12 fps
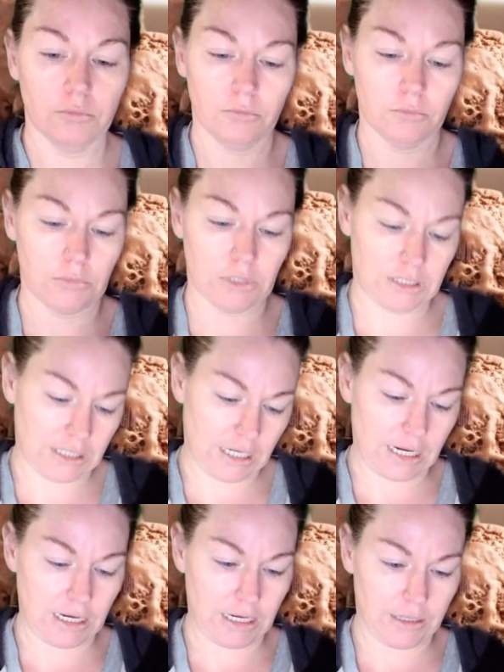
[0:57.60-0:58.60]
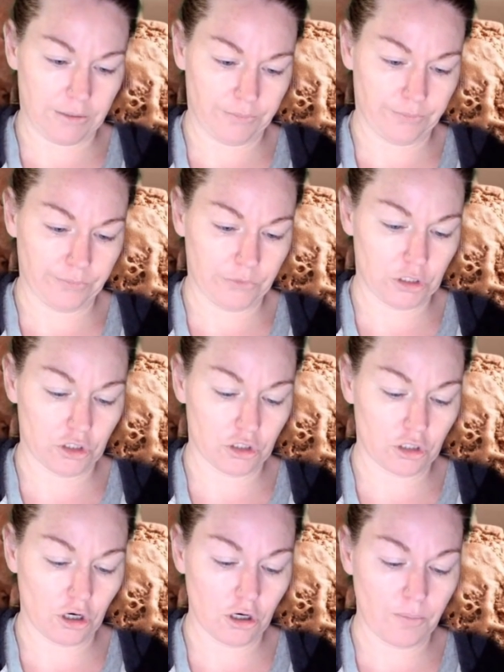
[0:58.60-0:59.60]
Let's see.
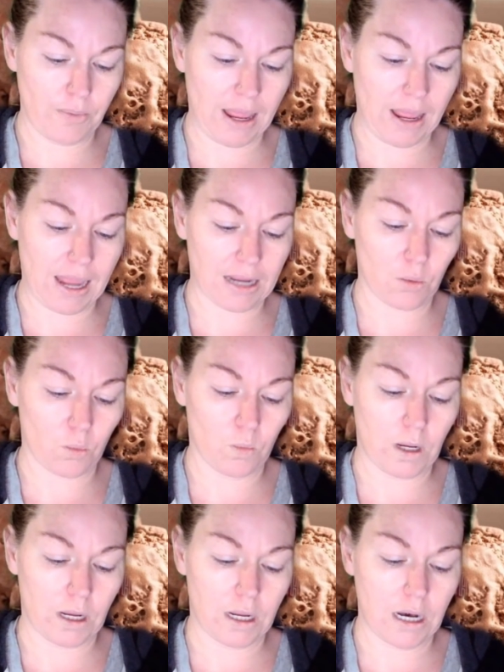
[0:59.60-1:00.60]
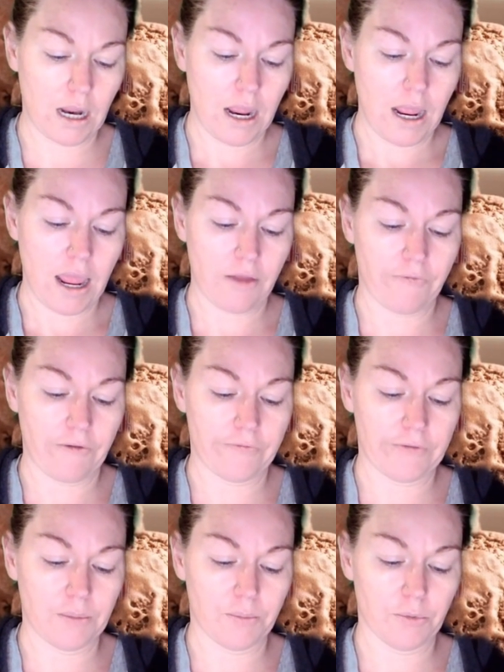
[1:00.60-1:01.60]
StarPack win a
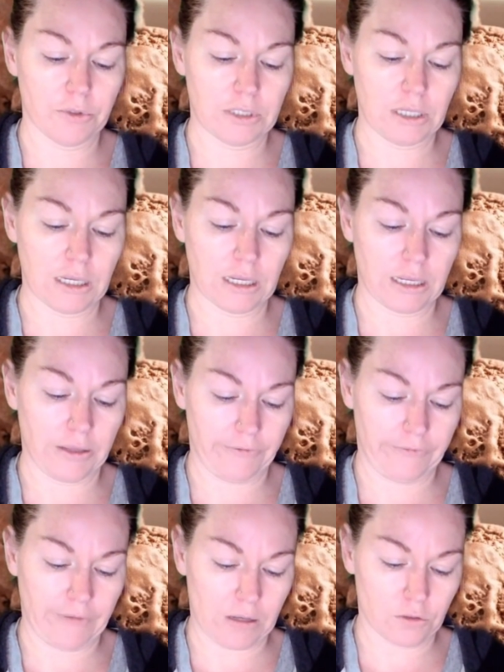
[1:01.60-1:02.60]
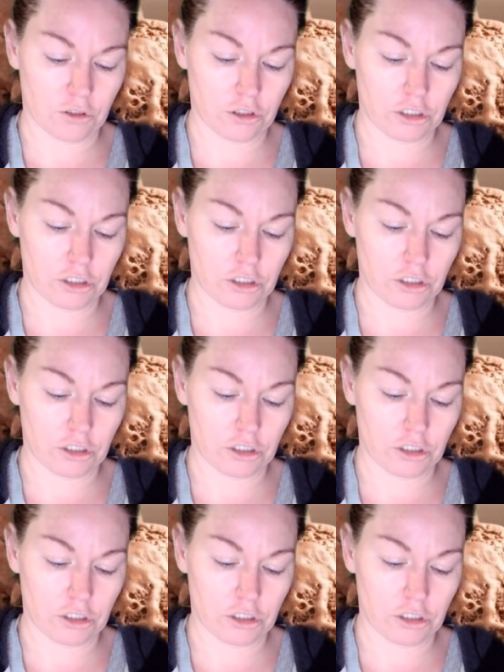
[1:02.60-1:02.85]
50% gift voucher.